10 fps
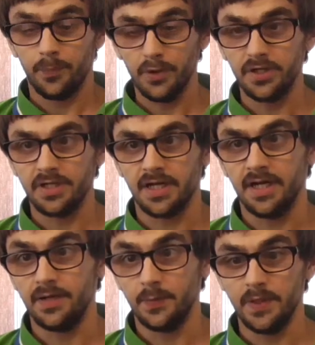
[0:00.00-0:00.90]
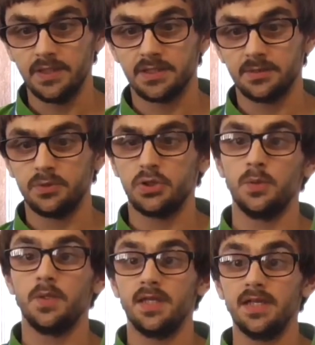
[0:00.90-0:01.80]
Borada and welcome
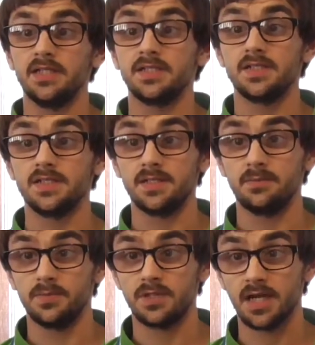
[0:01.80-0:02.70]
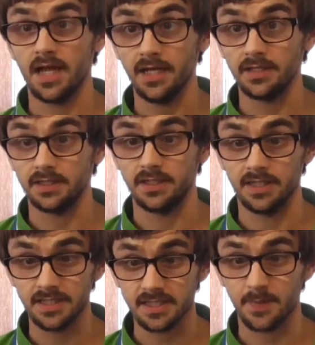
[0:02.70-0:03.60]
to the InstaSim channel.
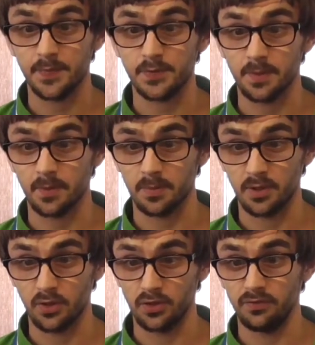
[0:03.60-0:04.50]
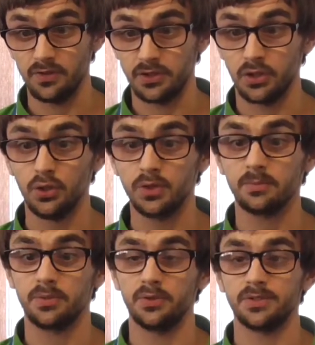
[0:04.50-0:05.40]
In this episode I'm going to be going over the
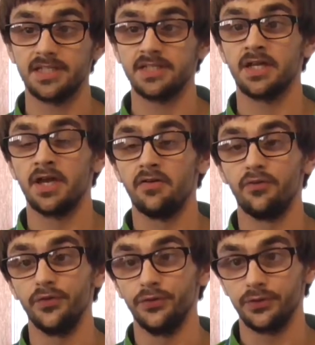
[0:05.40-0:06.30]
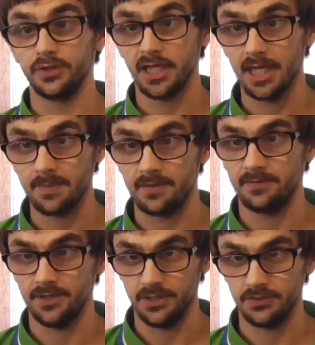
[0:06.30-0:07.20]
recording process for gaming
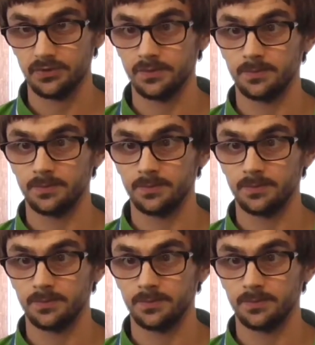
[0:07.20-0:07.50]
videos.